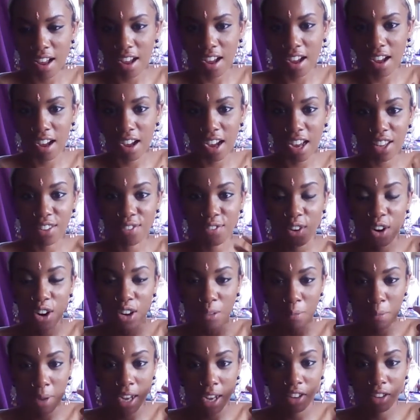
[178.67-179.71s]
as far
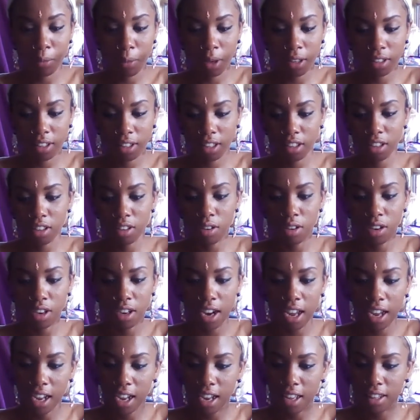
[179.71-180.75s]
as matching my skin tone.
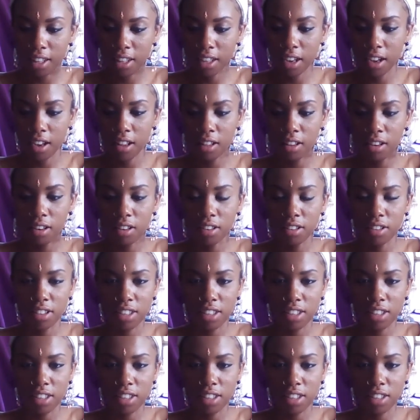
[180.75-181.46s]
And I got the color